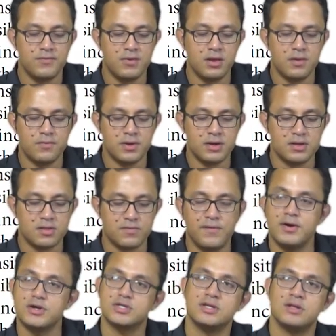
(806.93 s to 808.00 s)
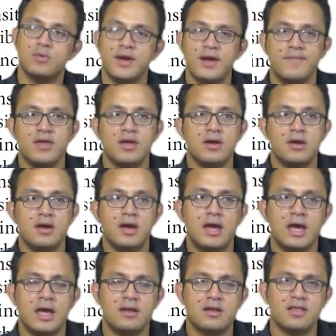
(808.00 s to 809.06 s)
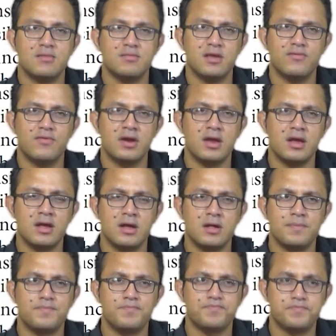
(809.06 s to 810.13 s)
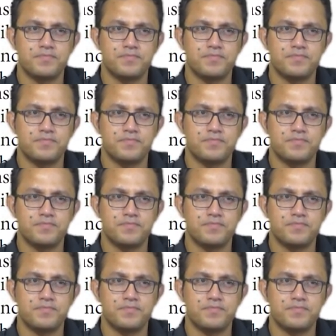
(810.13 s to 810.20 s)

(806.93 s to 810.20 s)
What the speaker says: in a very, very dysfunctional way. And there's something very